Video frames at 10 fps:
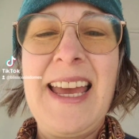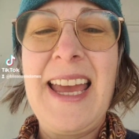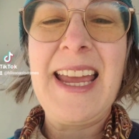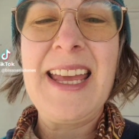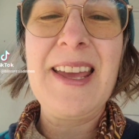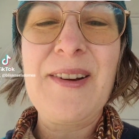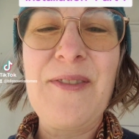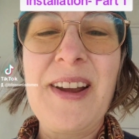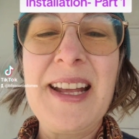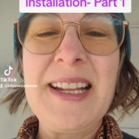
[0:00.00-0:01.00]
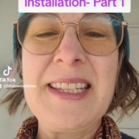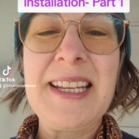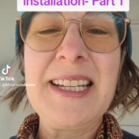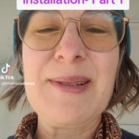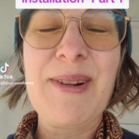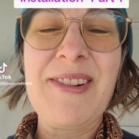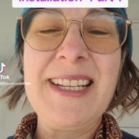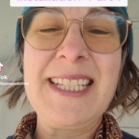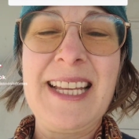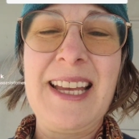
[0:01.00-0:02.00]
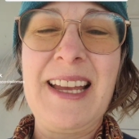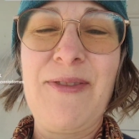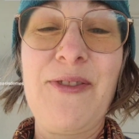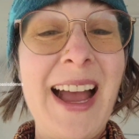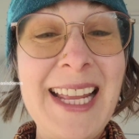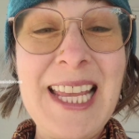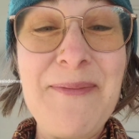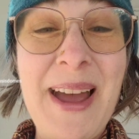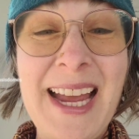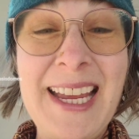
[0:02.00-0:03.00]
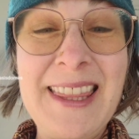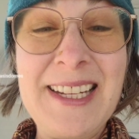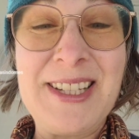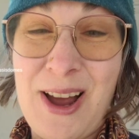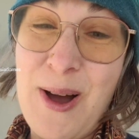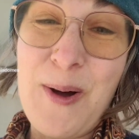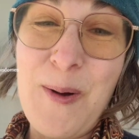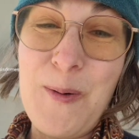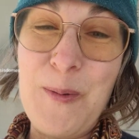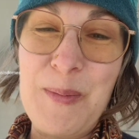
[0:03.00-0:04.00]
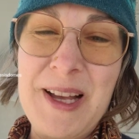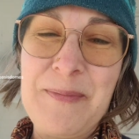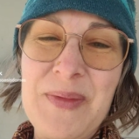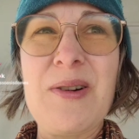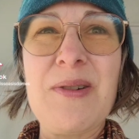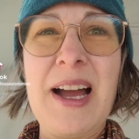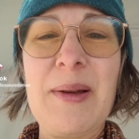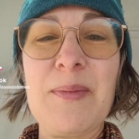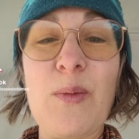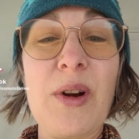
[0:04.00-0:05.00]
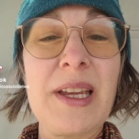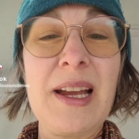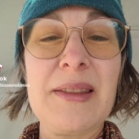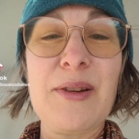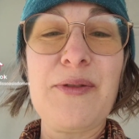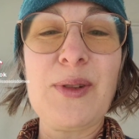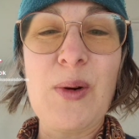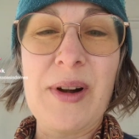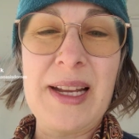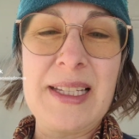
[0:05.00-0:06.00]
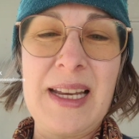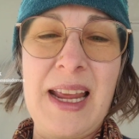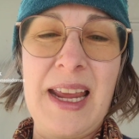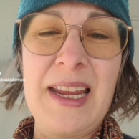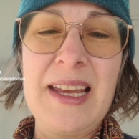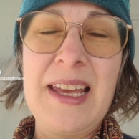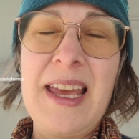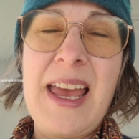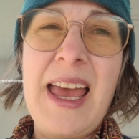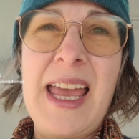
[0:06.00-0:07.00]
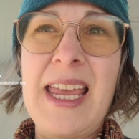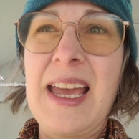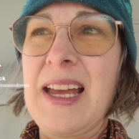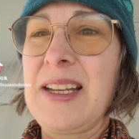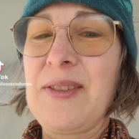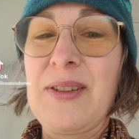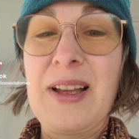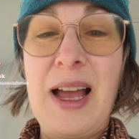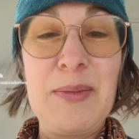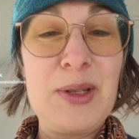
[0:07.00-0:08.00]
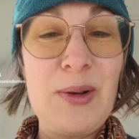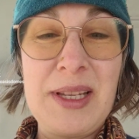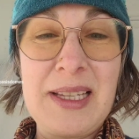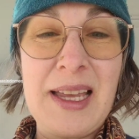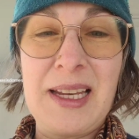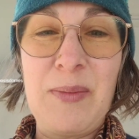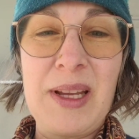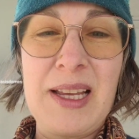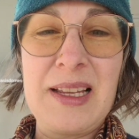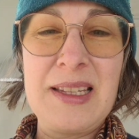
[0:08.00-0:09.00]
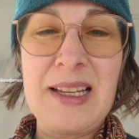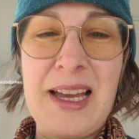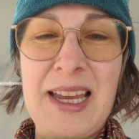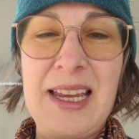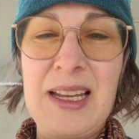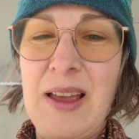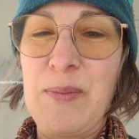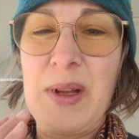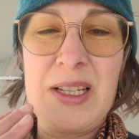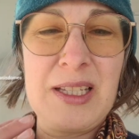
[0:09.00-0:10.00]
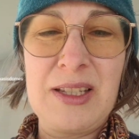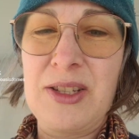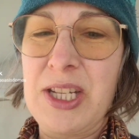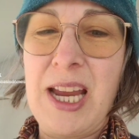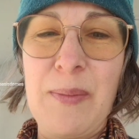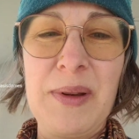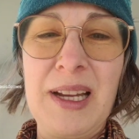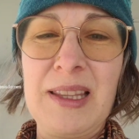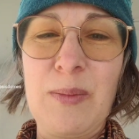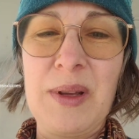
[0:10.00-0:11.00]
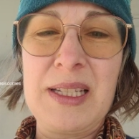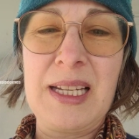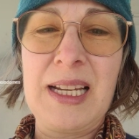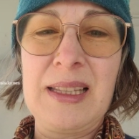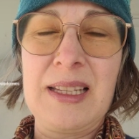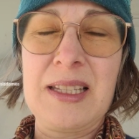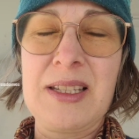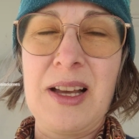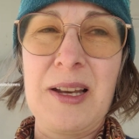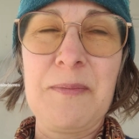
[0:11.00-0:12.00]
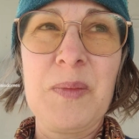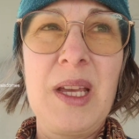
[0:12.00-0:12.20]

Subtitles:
Hey there, friends. It's Marissa, finally back in the dome. So I'm working on the flooring today, and I'm so excited because I have been just champing at the bit to get this done.